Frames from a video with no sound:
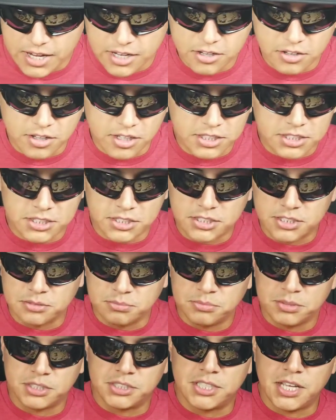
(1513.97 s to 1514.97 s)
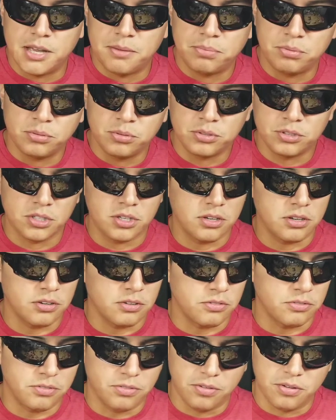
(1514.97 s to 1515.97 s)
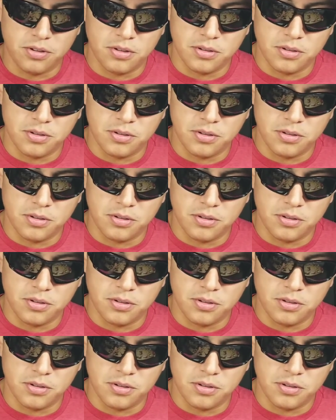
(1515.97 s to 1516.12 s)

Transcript: you know, that's just some examples of,